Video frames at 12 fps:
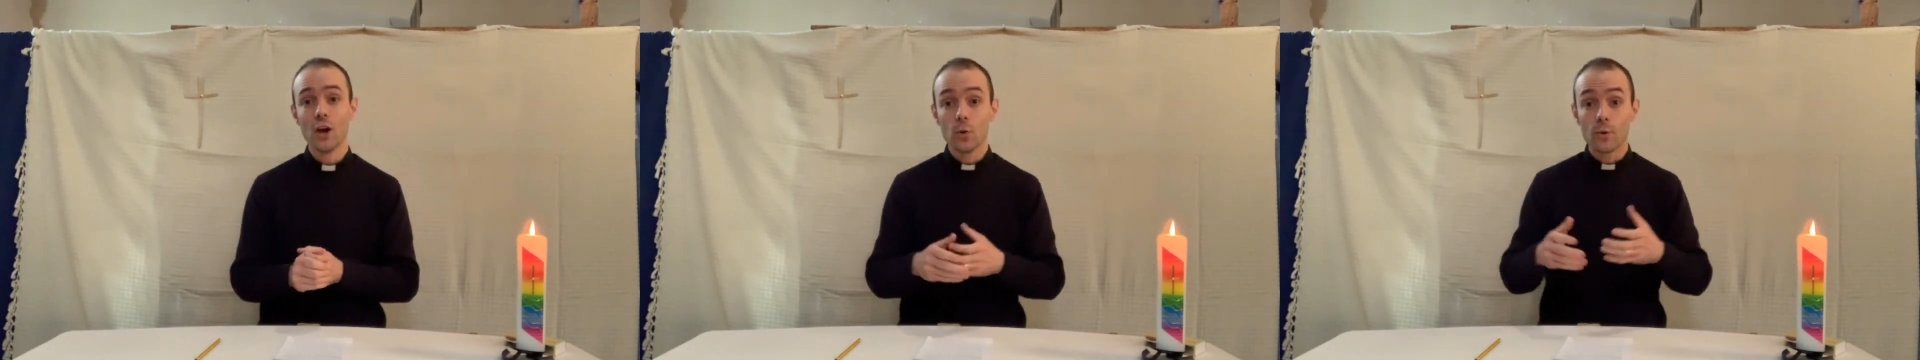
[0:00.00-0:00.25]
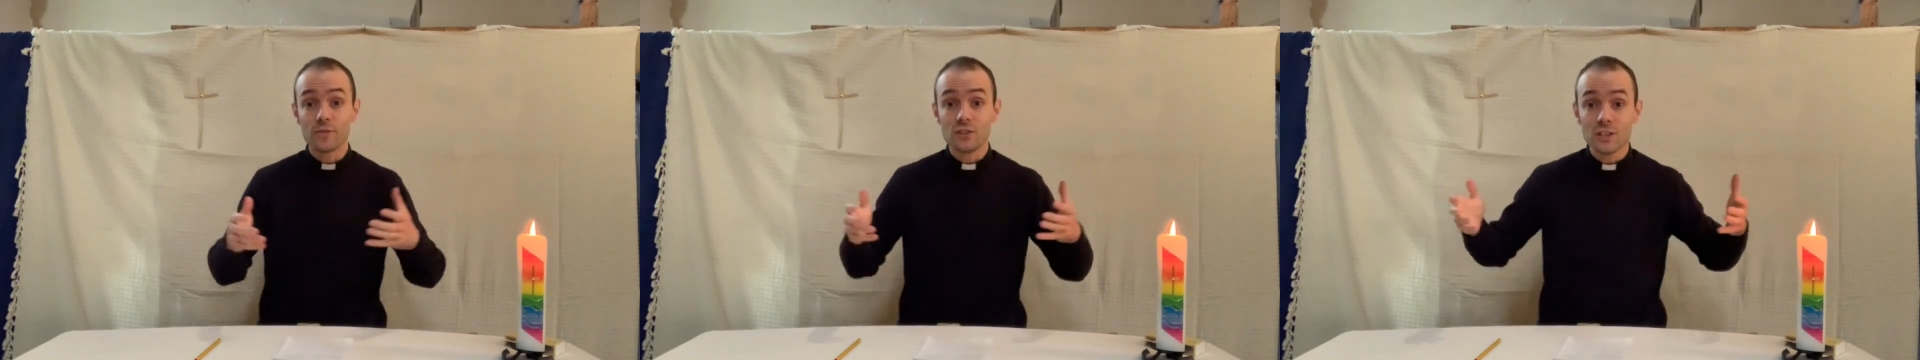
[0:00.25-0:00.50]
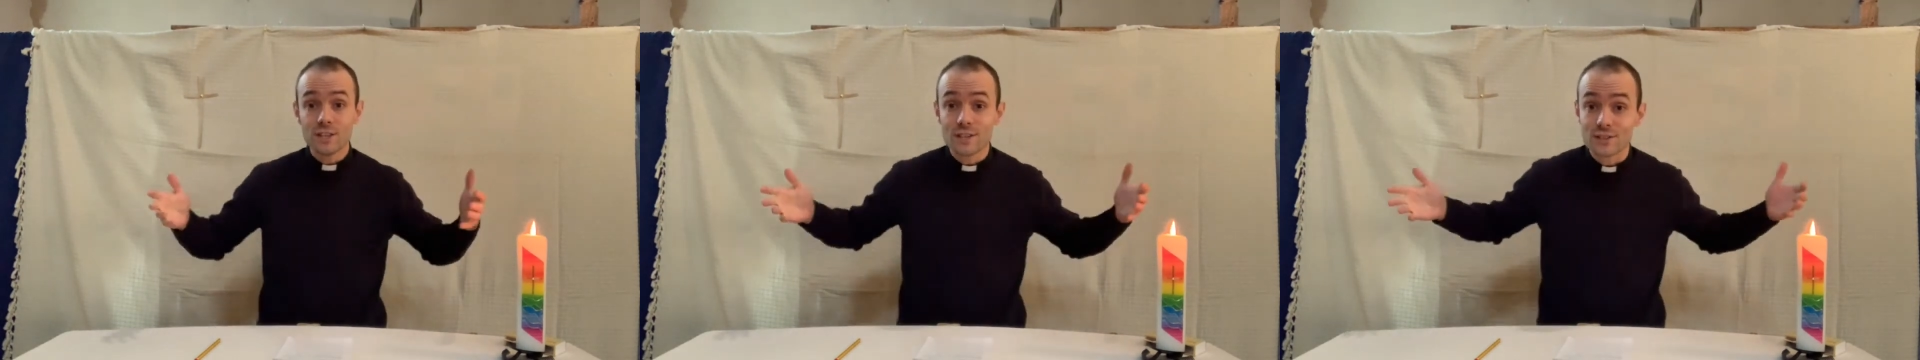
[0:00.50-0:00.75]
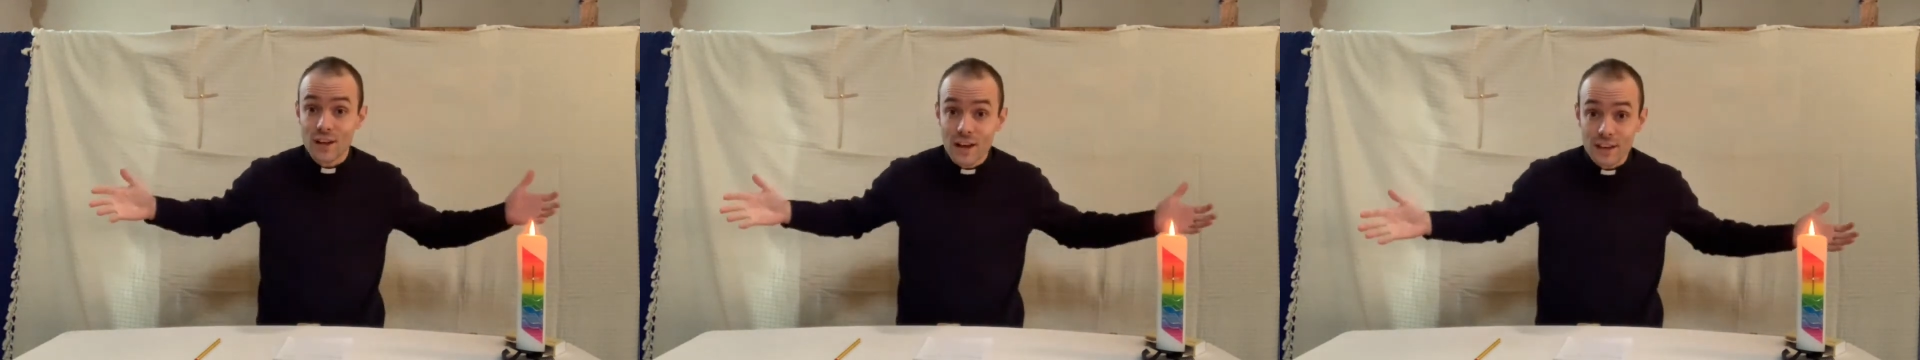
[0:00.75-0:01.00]
with
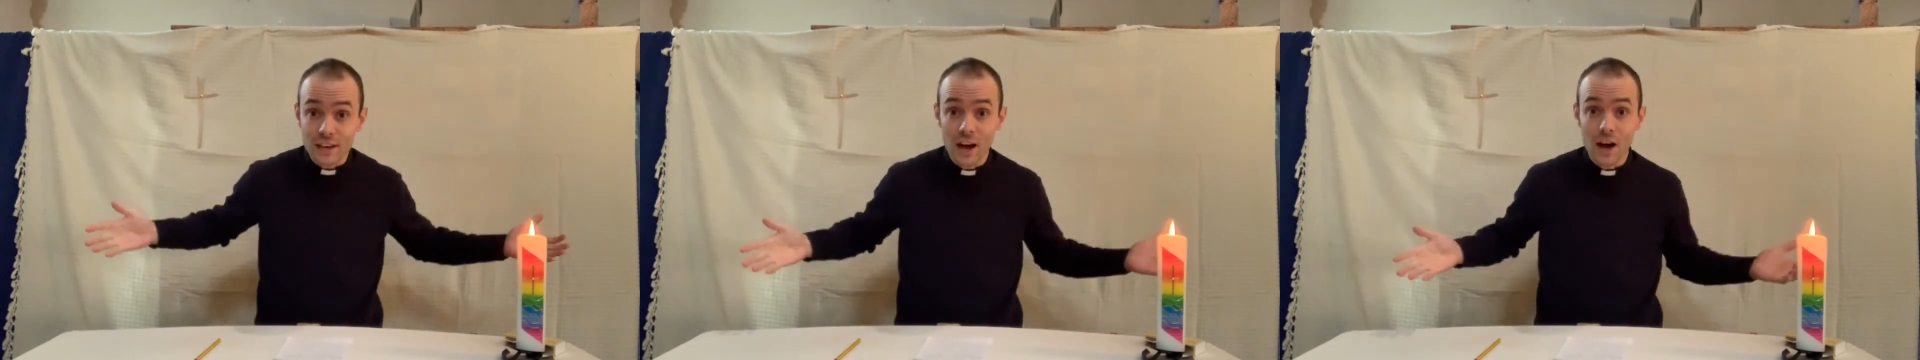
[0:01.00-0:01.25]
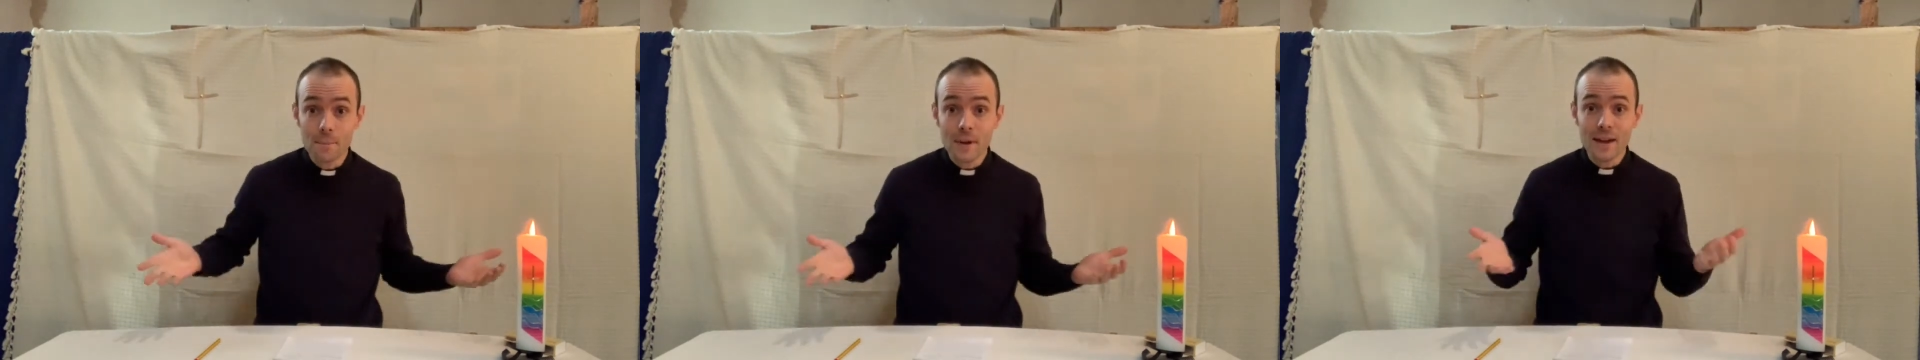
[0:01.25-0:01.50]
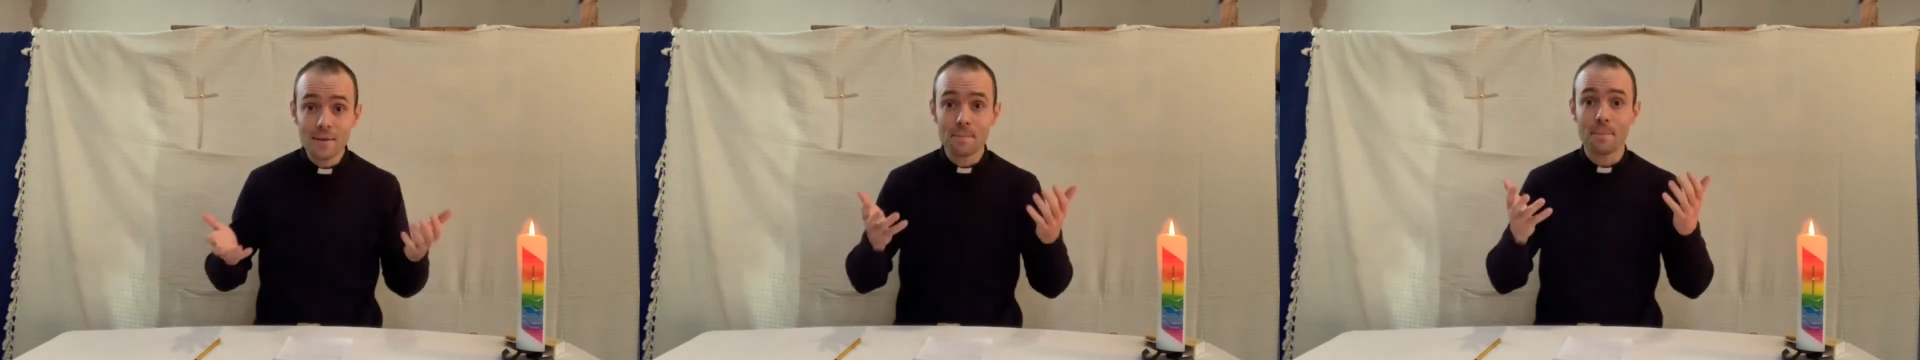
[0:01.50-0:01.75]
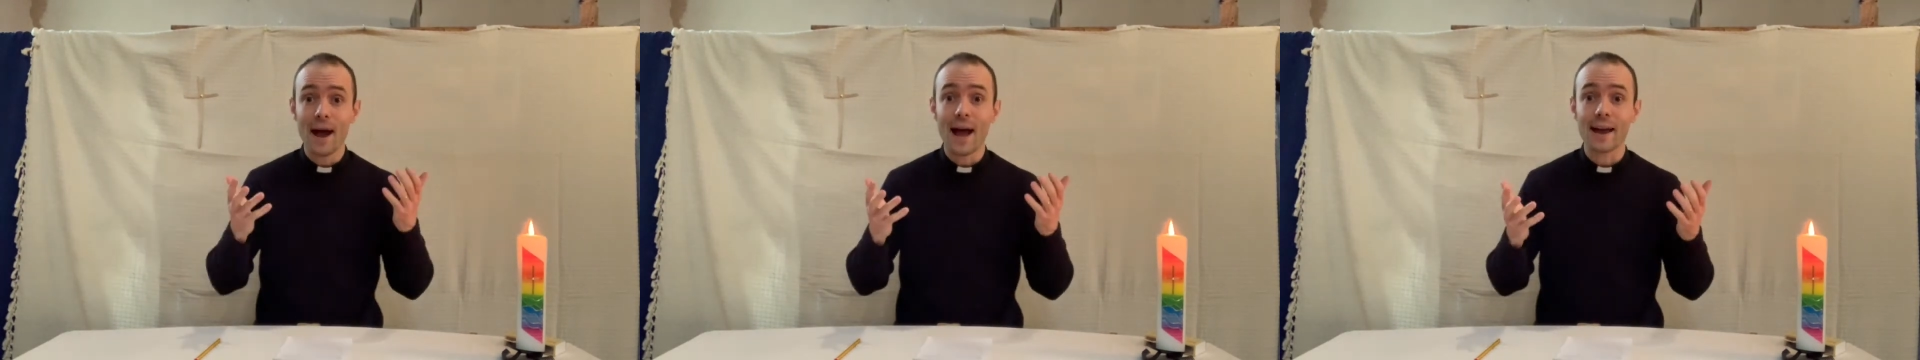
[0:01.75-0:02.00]
Jesus coming
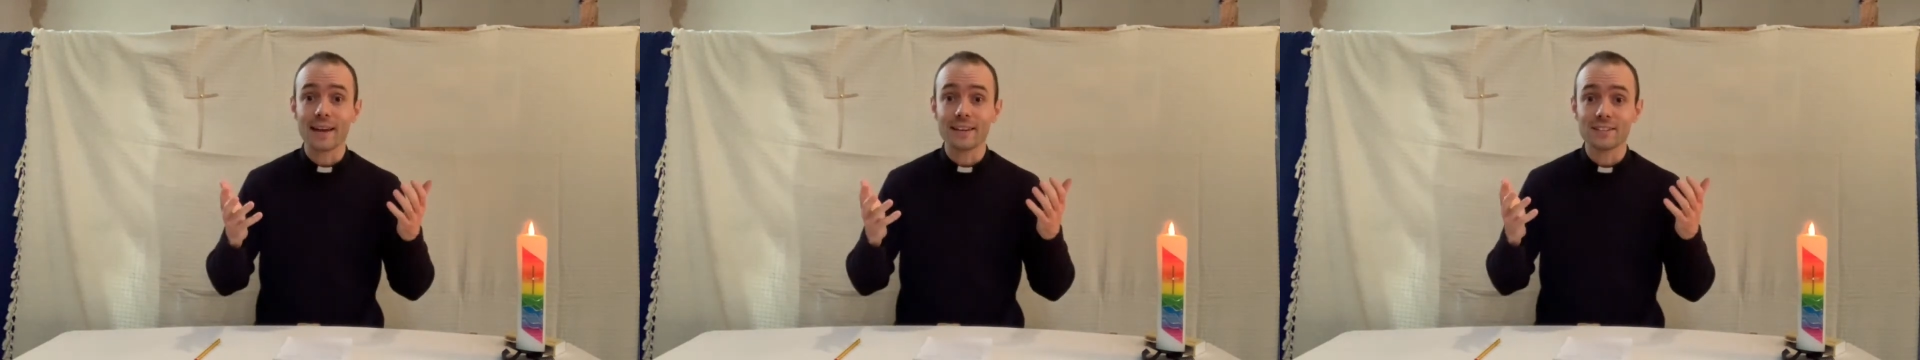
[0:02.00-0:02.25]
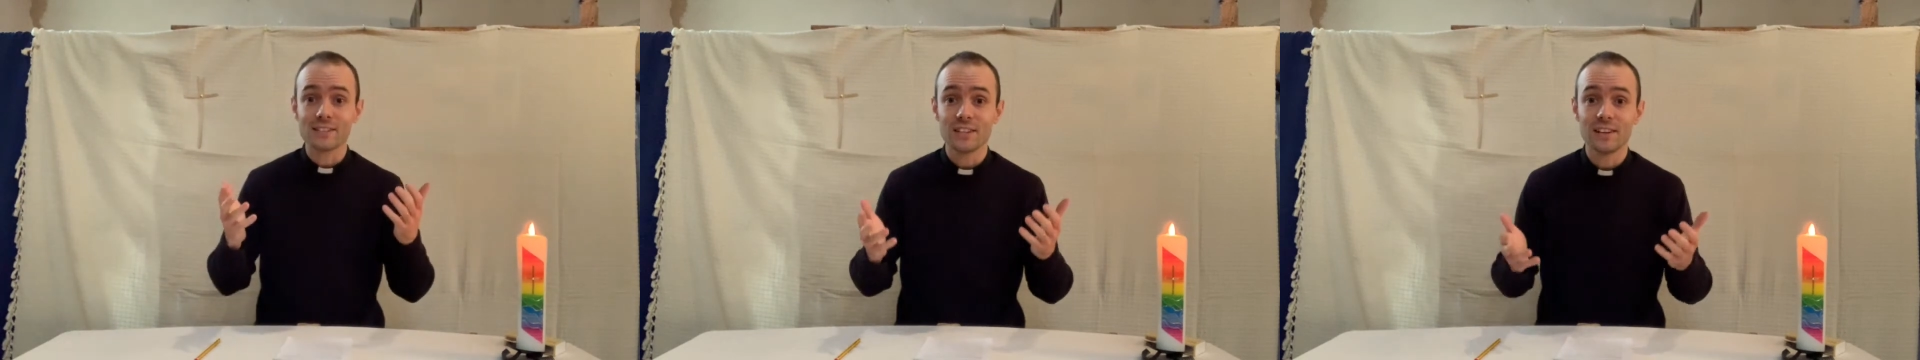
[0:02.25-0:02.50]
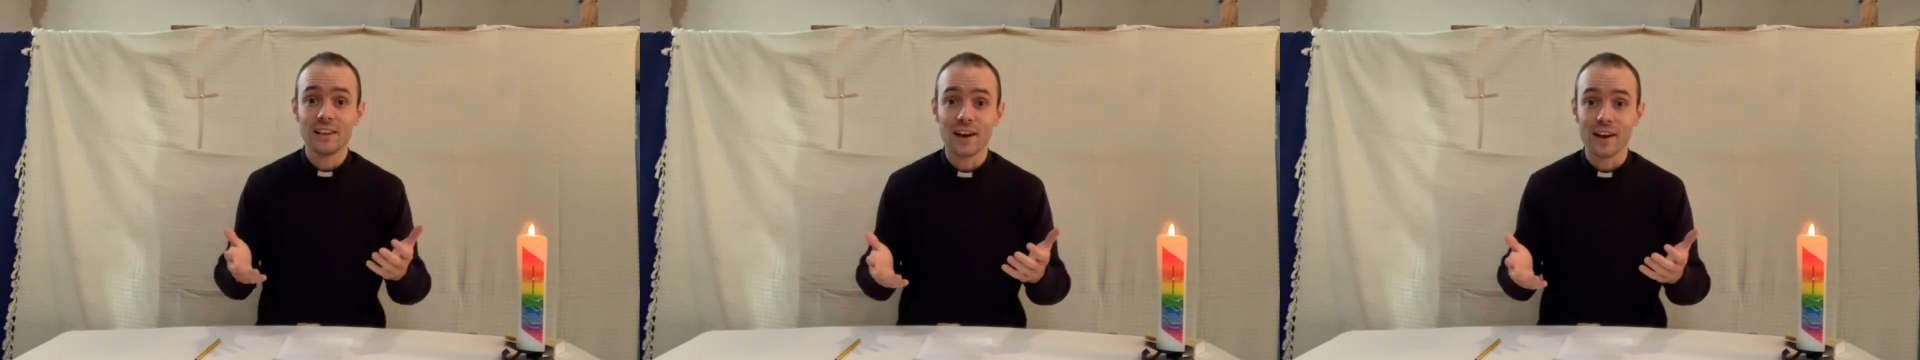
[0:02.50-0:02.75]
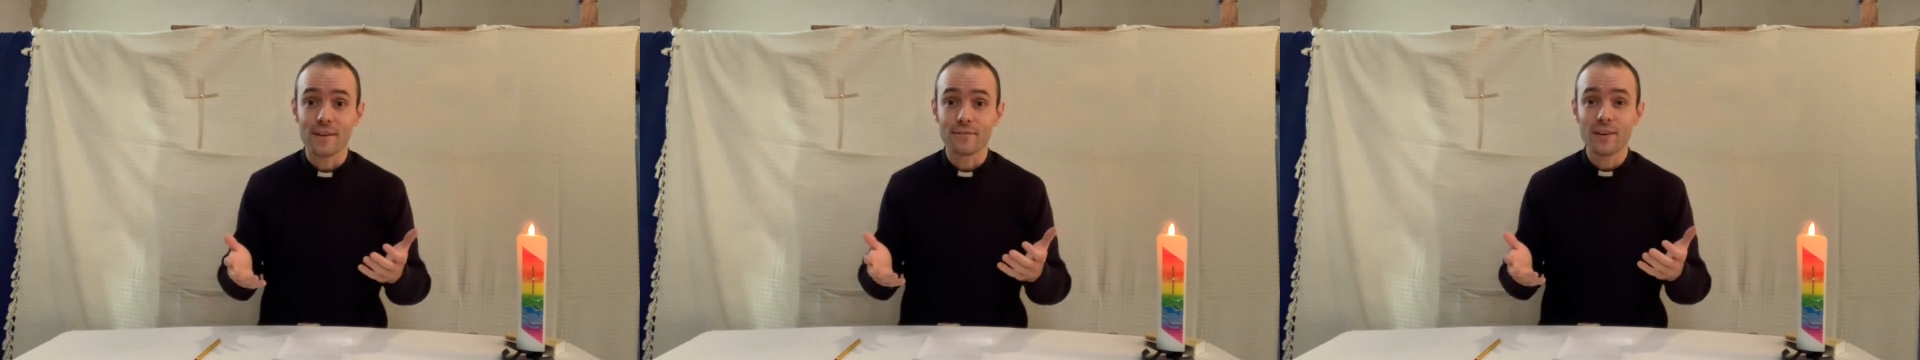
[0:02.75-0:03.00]
back to
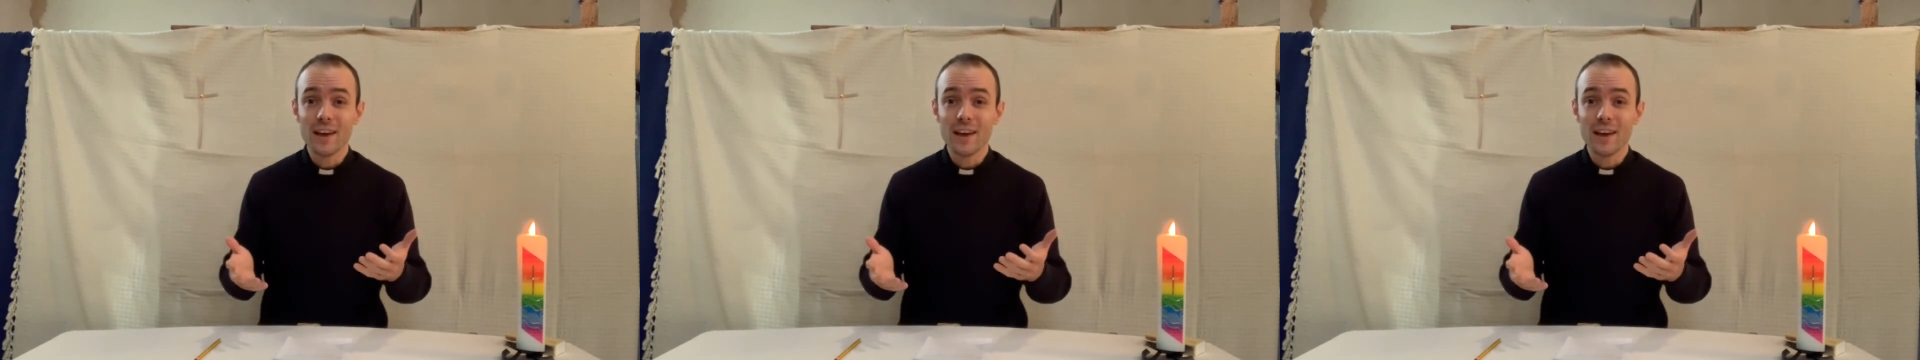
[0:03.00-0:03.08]
life.